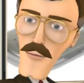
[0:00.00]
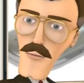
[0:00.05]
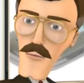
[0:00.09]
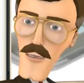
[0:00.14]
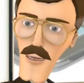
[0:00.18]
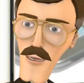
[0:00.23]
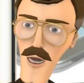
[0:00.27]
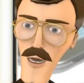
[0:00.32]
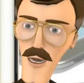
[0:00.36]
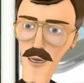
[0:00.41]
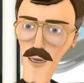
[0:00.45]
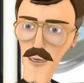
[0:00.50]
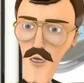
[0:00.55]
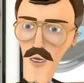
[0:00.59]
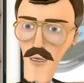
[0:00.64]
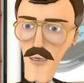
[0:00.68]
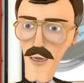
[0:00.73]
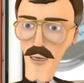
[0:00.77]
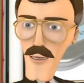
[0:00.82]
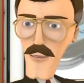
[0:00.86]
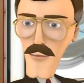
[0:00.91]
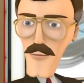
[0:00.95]
In
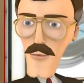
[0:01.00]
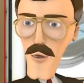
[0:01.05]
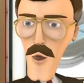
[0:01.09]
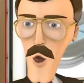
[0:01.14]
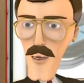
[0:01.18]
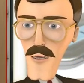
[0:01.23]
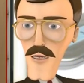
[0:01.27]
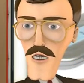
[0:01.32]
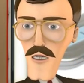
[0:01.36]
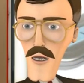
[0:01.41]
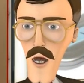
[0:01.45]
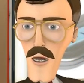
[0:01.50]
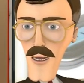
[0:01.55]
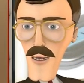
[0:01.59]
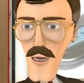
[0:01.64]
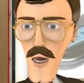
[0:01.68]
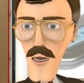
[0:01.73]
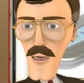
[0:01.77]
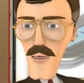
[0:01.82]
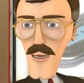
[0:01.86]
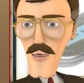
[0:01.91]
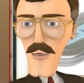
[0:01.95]
addition, Also
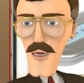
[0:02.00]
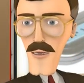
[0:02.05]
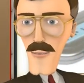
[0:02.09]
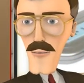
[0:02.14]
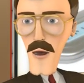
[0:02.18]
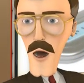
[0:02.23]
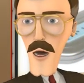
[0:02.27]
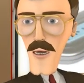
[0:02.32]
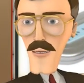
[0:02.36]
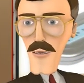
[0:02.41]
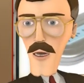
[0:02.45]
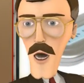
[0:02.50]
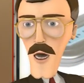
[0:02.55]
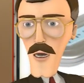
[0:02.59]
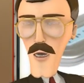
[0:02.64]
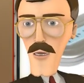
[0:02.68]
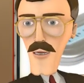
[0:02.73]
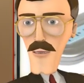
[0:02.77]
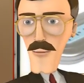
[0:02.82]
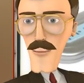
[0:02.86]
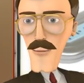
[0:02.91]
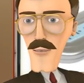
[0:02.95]
told you about our
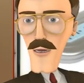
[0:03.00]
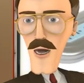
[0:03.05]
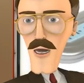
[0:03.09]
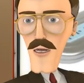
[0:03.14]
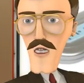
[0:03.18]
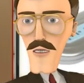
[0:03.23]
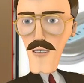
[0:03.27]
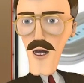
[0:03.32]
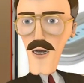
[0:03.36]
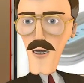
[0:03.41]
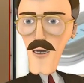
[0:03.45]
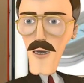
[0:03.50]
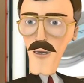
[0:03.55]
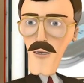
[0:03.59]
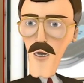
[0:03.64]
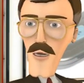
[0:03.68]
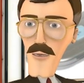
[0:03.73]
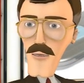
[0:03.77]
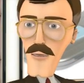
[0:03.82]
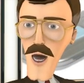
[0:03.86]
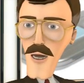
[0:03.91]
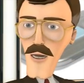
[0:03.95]
replacement and
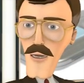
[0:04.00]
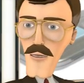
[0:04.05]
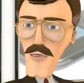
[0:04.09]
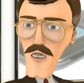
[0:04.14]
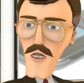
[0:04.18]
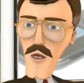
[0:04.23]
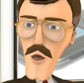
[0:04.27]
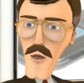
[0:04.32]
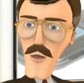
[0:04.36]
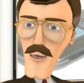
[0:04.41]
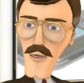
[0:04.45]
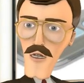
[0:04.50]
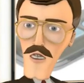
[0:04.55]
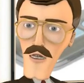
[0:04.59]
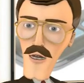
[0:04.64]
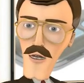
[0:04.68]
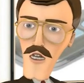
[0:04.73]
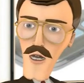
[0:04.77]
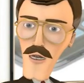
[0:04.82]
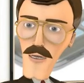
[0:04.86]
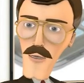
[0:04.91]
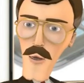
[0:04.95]
reminder
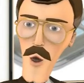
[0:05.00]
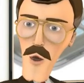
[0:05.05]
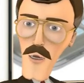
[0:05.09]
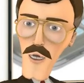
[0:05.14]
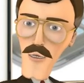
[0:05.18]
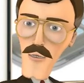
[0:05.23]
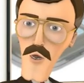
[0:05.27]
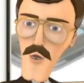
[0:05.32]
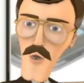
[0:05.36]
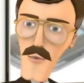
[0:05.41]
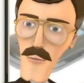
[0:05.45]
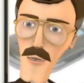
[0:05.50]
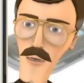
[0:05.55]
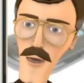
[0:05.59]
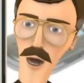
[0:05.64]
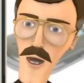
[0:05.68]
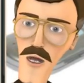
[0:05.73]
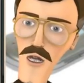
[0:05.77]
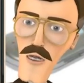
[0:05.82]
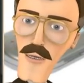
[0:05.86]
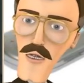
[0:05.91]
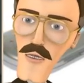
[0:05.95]
services along with the
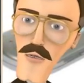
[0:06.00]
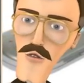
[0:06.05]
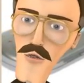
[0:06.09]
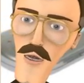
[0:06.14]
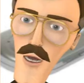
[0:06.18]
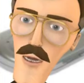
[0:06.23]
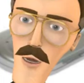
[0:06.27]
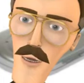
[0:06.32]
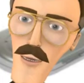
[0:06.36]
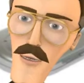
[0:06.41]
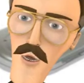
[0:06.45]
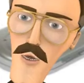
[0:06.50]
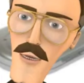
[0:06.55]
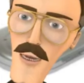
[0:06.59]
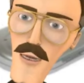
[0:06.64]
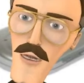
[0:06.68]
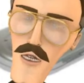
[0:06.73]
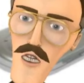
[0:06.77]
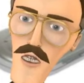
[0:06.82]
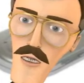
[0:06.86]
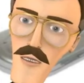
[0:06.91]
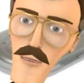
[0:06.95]
prices for all
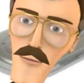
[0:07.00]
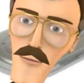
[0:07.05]
these.